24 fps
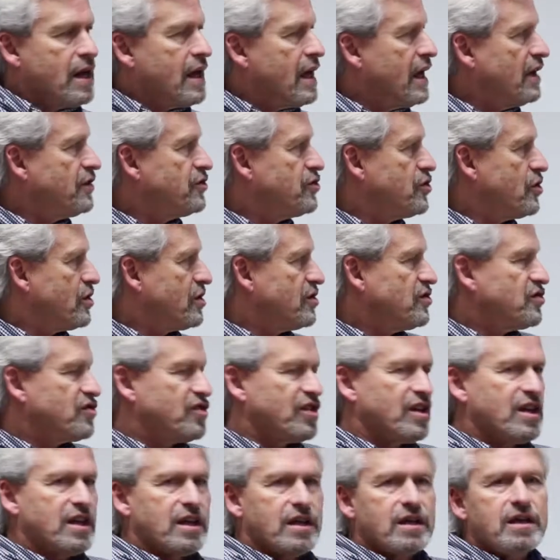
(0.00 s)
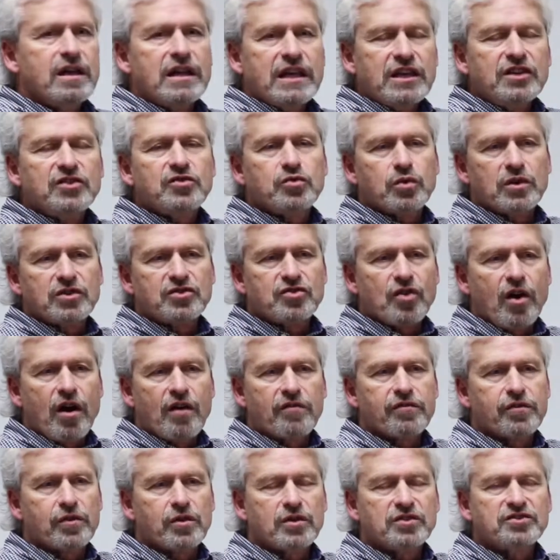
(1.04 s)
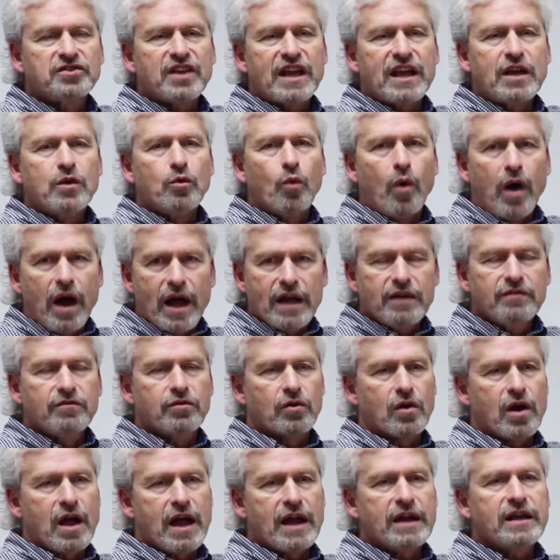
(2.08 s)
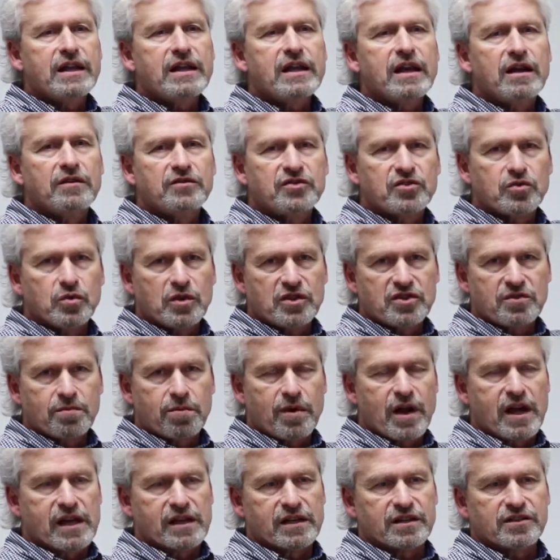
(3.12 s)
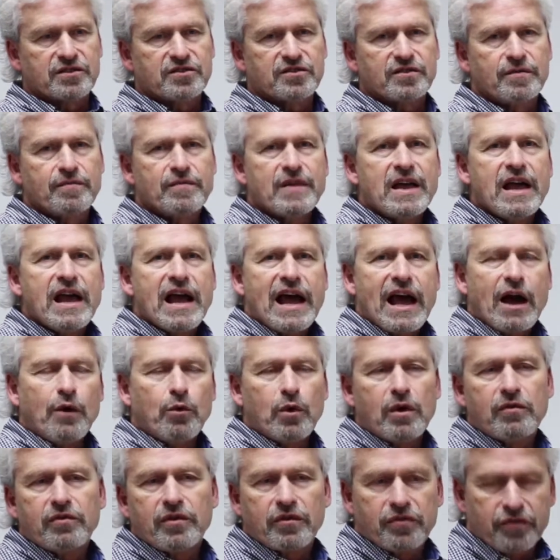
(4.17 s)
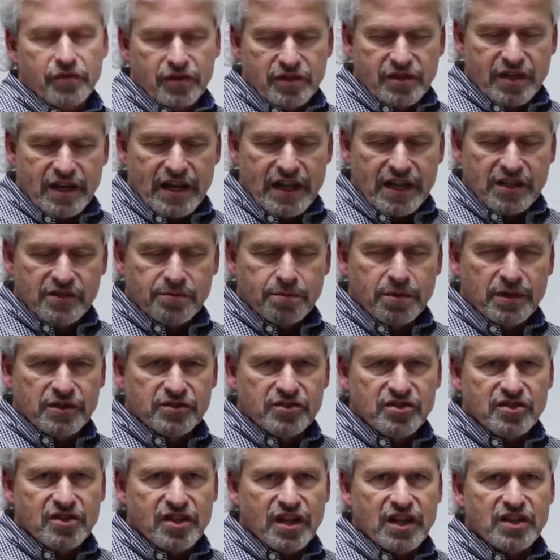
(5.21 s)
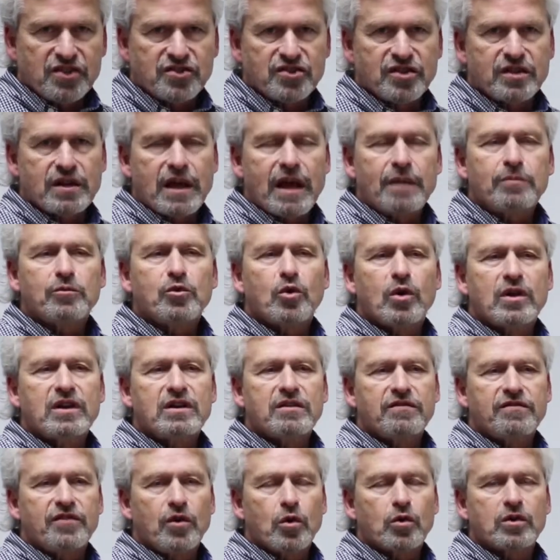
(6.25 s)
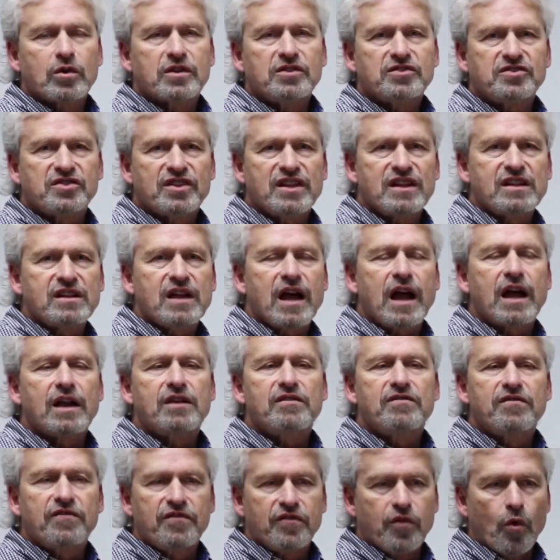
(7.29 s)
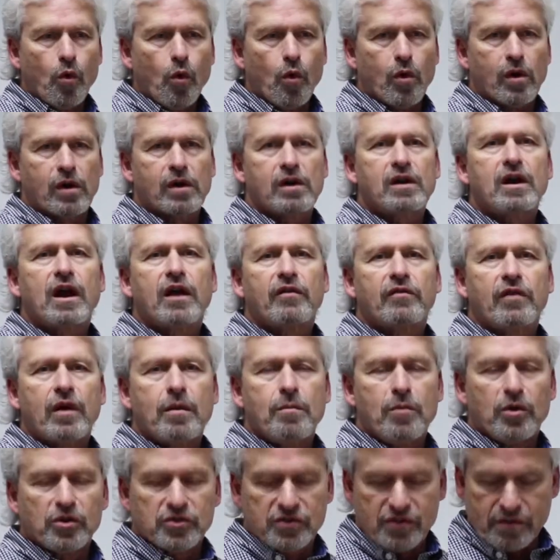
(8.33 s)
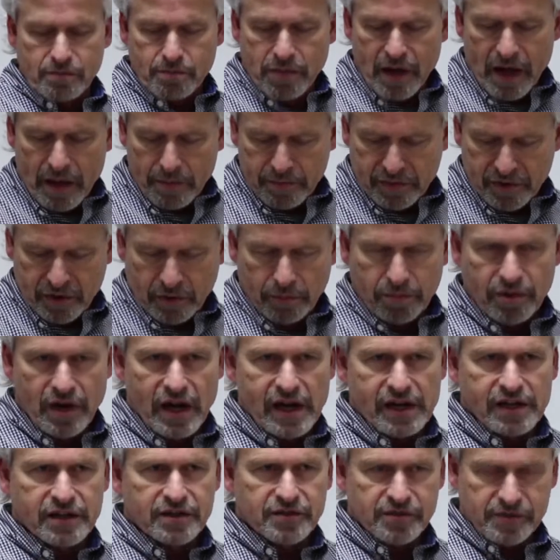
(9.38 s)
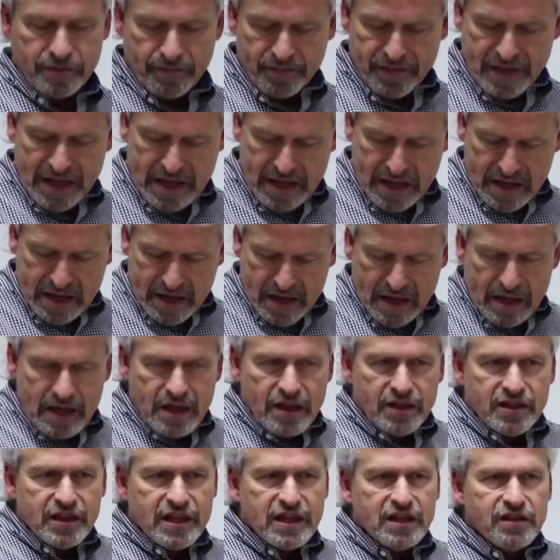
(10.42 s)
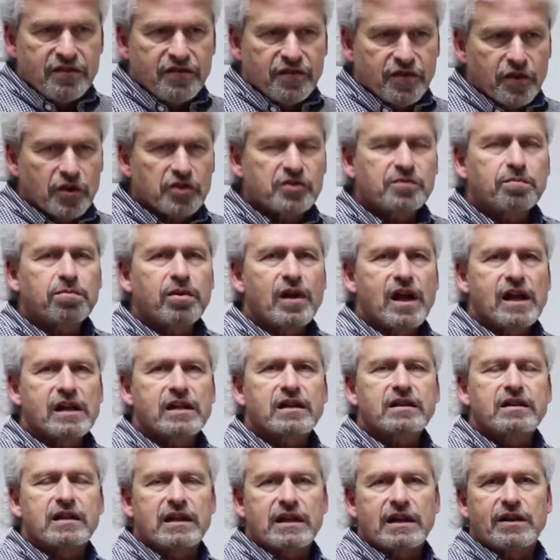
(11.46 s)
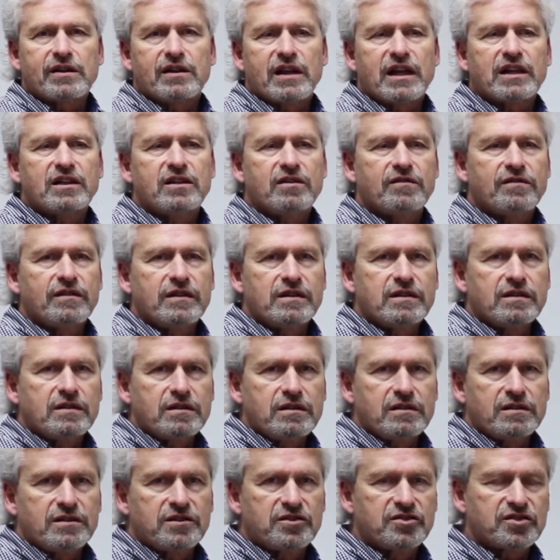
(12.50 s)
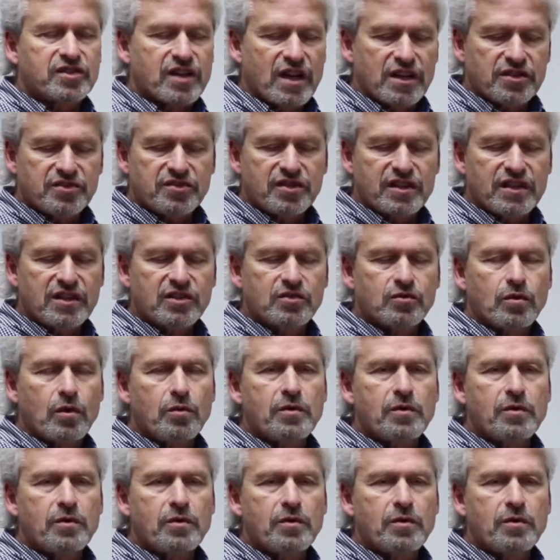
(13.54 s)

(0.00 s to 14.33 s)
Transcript: As you can see, eSwitch offers a wide variety of switch products. However, for today's presentation, I'm going to focus in on four of our most popular products. The first product that I'd like to discuss is what